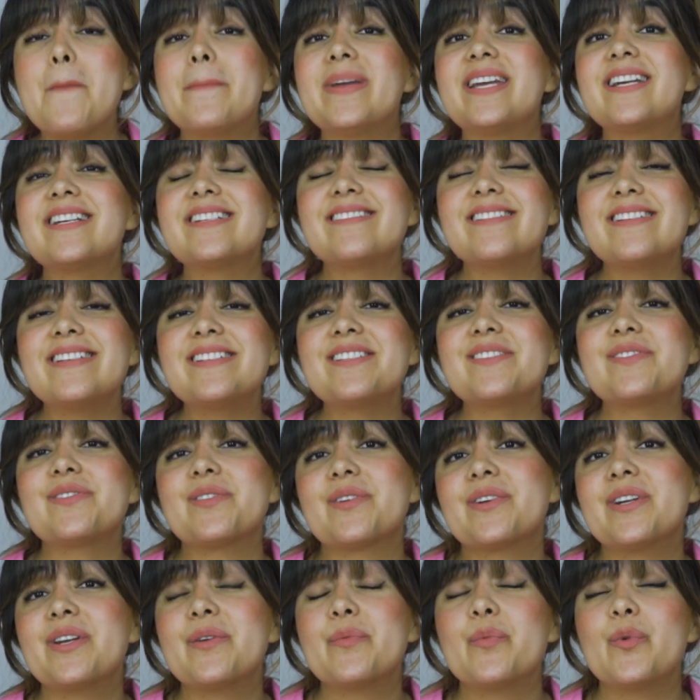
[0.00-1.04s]
because this
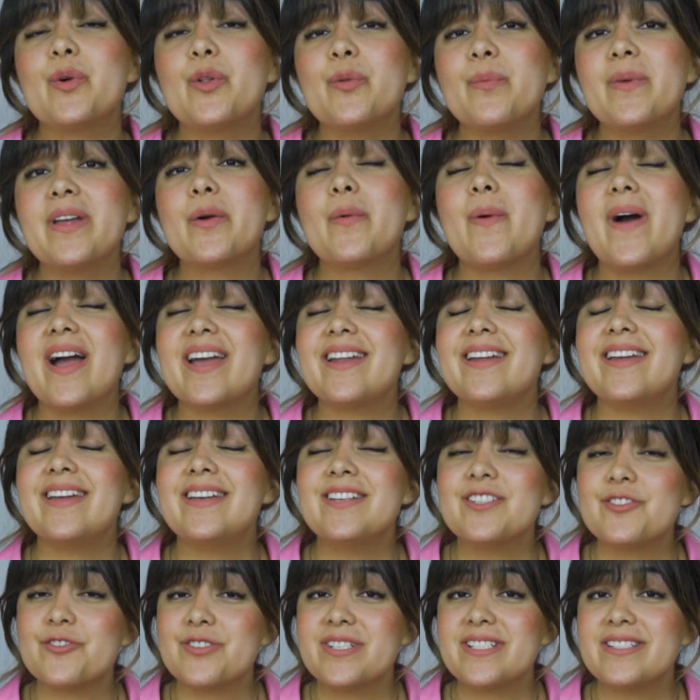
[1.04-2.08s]
story will be quite
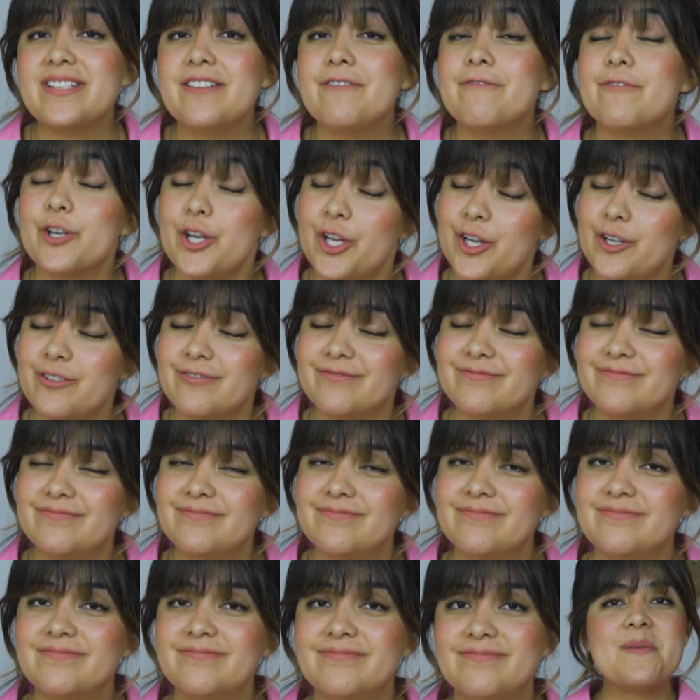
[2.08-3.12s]
interesting for you.
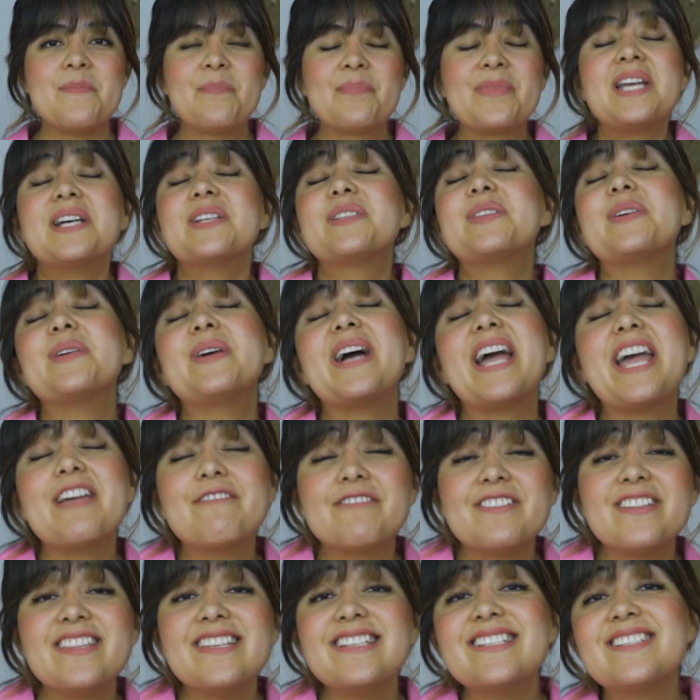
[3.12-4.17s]
So
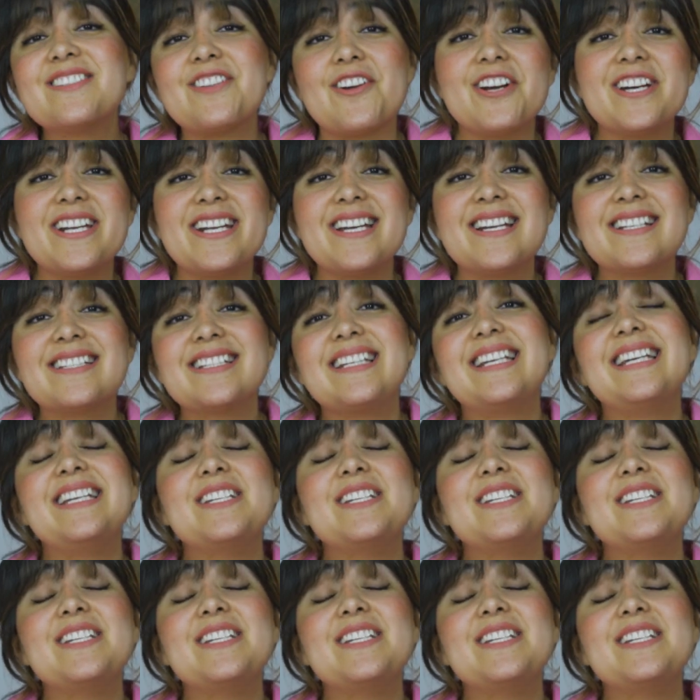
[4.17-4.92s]
everything started